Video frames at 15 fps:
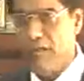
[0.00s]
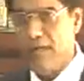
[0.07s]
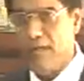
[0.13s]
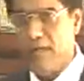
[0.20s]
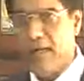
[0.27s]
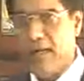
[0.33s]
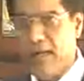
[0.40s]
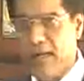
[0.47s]
me
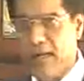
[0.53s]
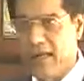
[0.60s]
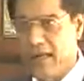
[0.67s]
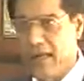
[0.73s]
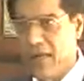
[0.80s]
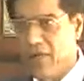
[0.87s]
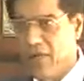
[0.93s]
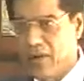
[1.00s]
that he
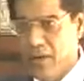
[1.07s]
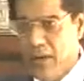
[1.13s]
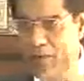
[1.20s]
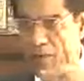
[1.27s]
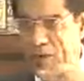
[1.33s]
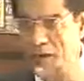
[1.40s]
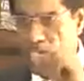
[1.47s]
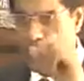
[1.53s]
would
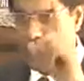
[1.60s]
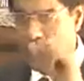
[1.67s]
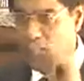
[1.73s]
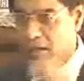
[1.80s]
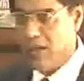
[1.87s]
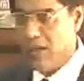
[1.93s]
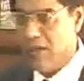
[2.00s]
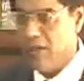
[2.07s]
upload it on
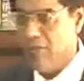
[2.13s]
the